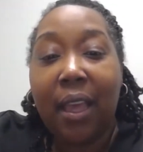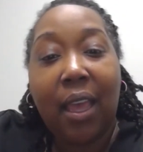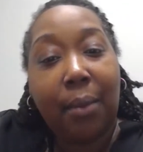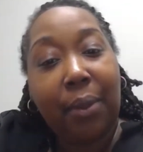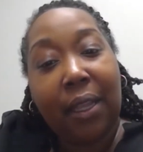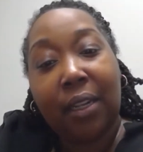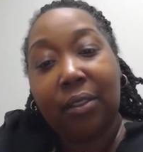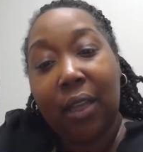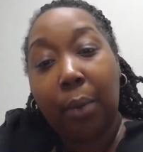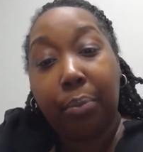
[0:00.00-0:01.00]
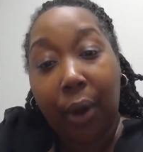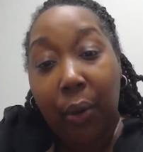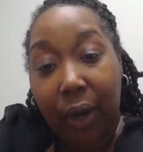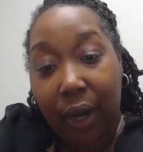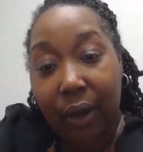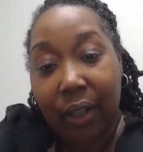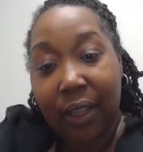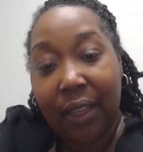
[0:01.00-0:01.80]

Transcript: and be a broker,